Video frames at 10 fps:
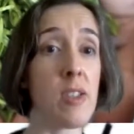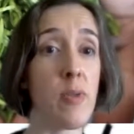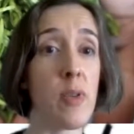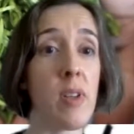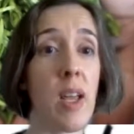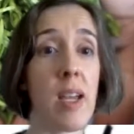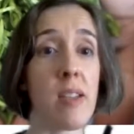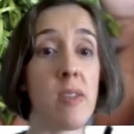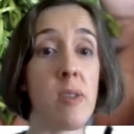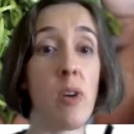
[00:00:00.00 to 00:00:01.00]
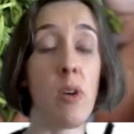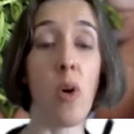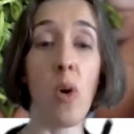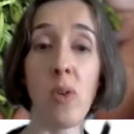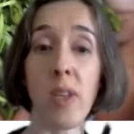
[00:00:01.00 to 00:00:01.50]
fertilized
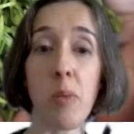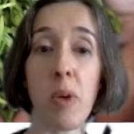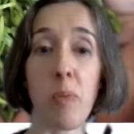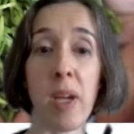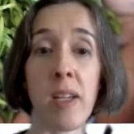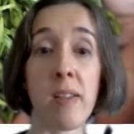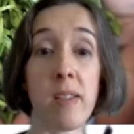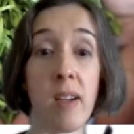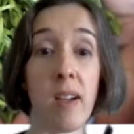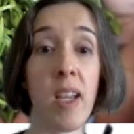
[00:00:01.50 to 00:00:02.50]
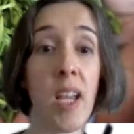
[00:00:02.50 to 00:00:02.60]
only with panda dung.